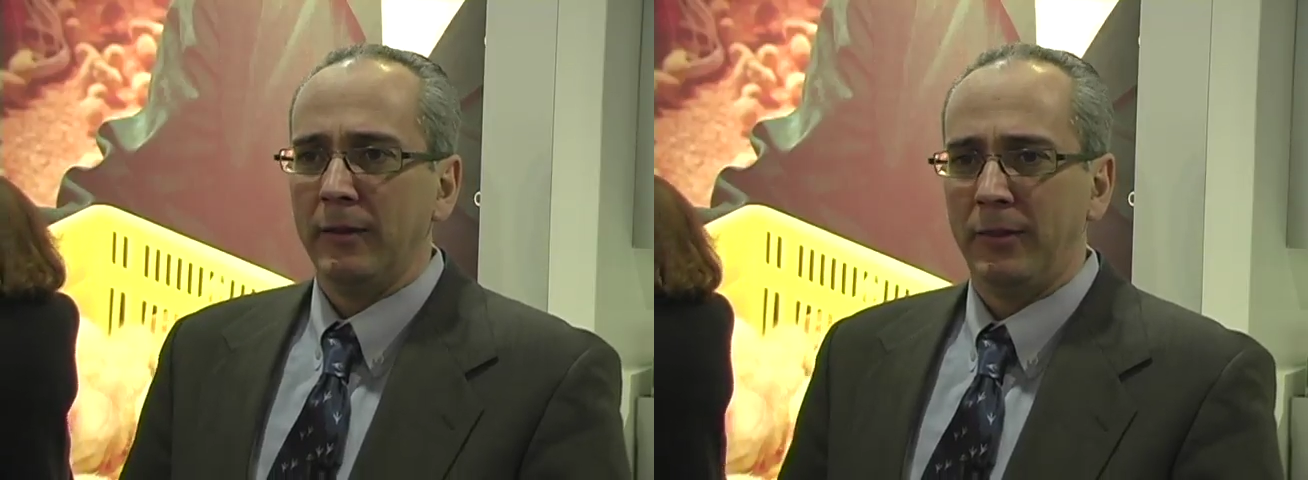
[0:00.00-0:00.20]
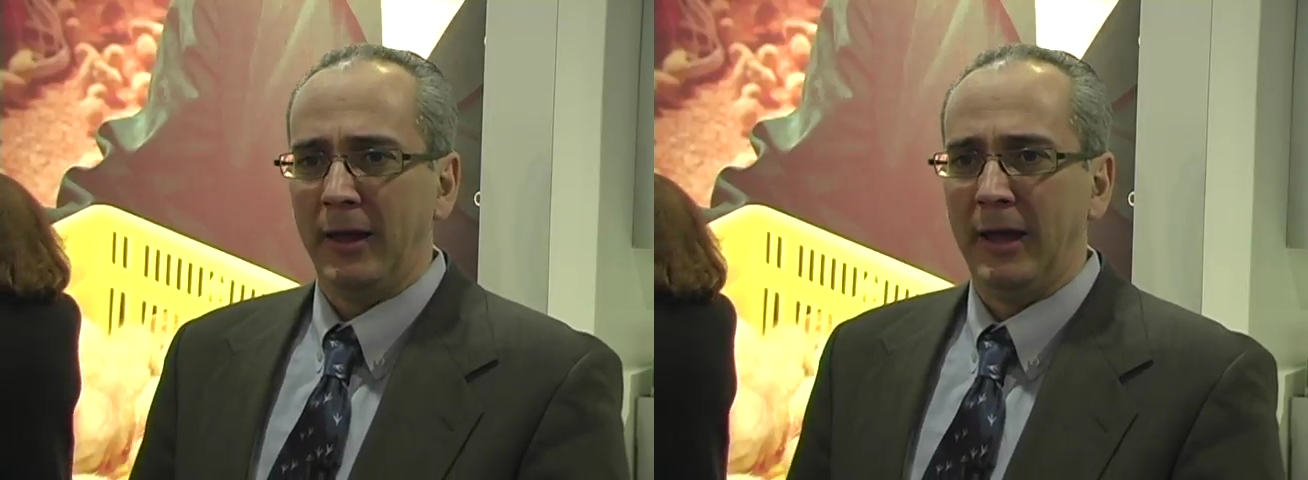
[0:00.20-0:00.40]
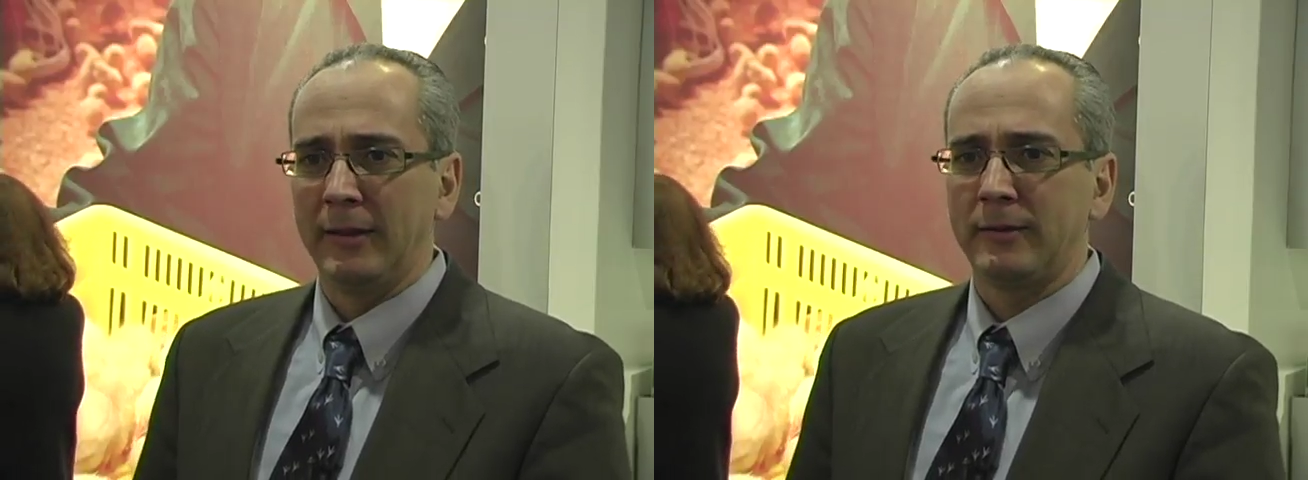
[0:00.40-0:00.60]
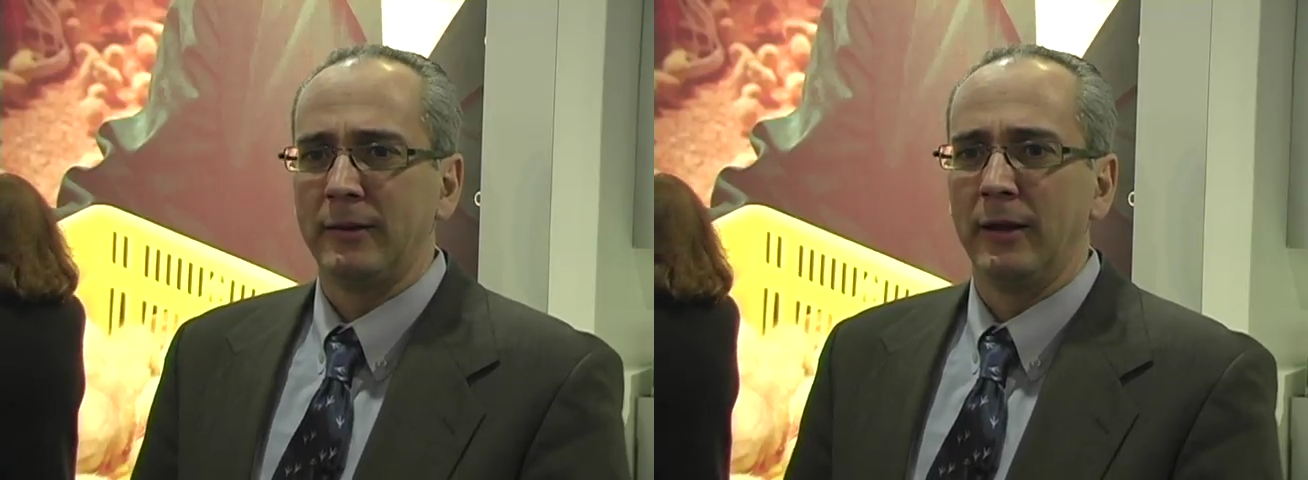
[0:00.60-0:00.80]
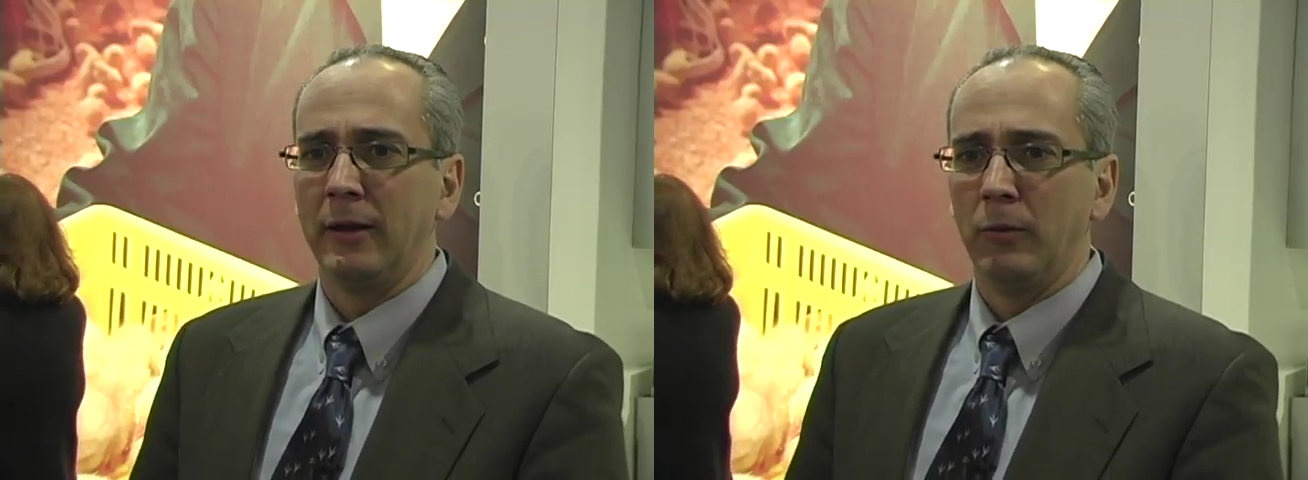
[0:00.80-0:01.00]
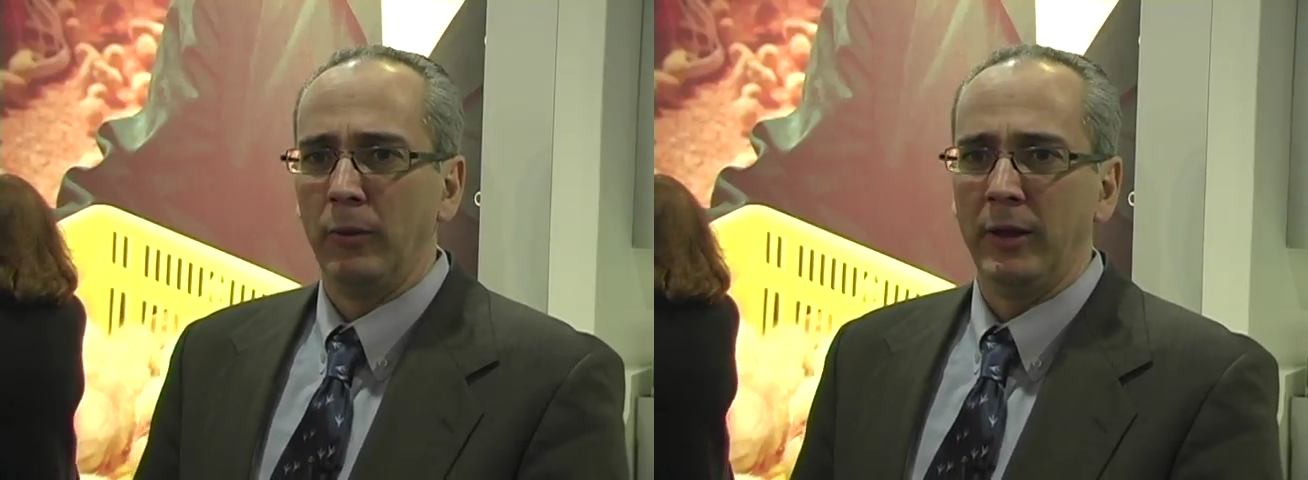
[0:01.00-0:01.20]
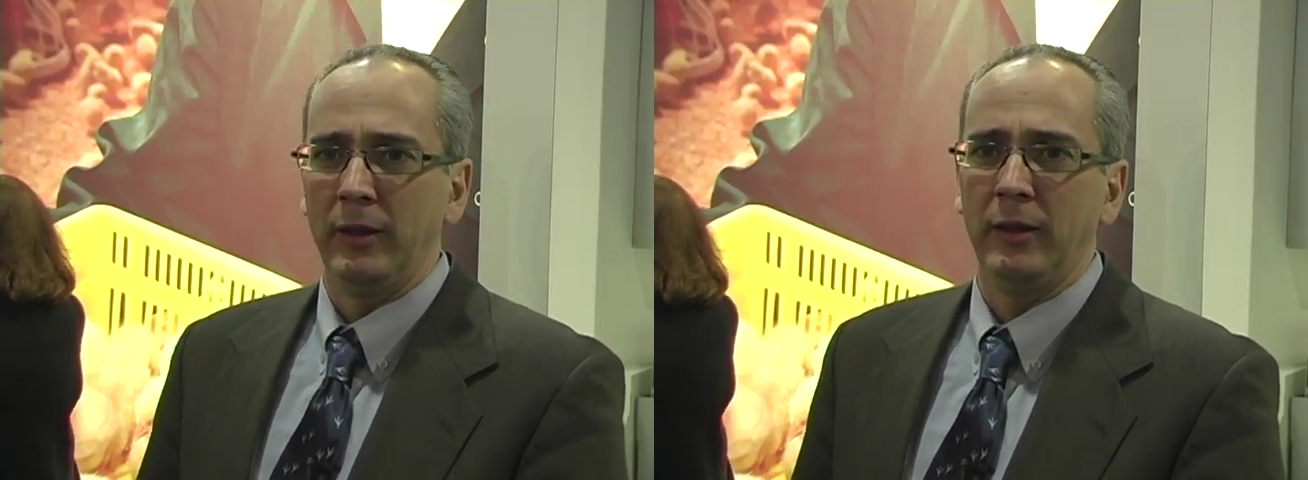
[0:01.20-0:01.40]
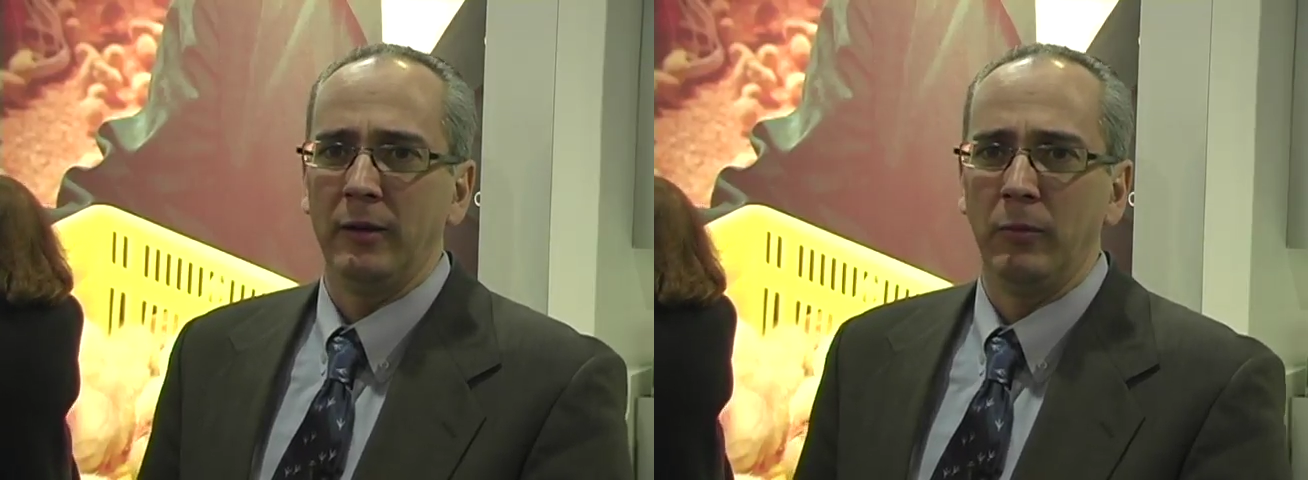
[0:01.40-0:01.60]
that uh,
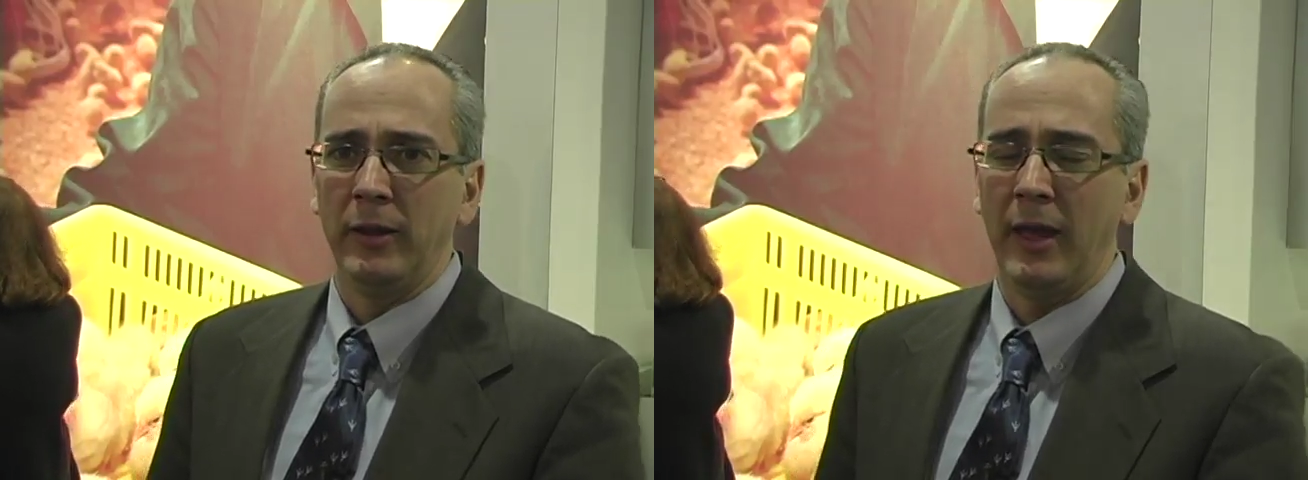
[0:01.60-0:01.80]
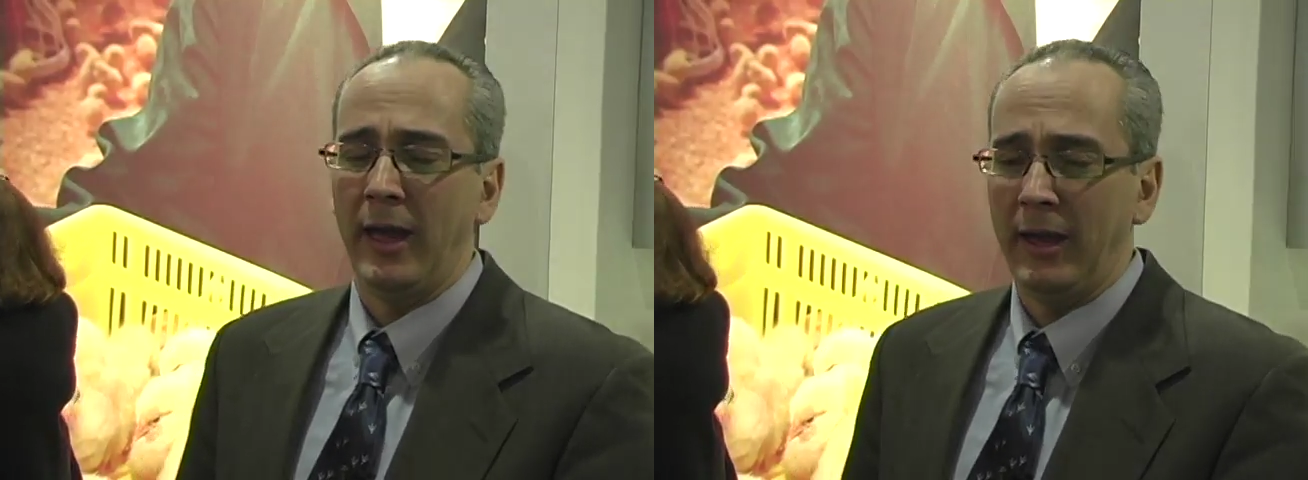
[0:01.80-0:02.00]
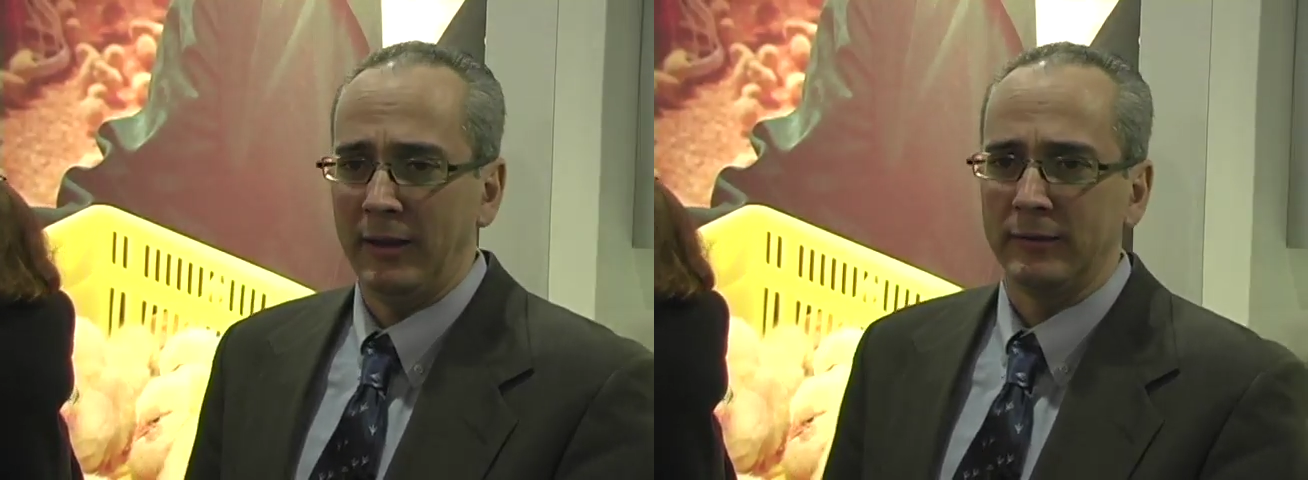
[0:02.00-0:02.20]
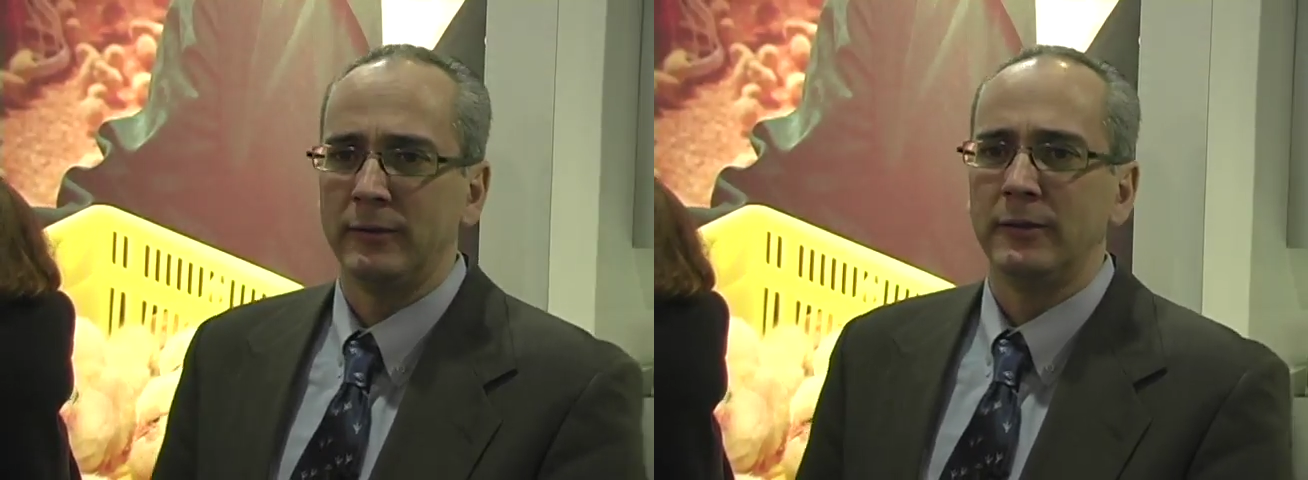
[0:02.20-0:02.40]
we, we had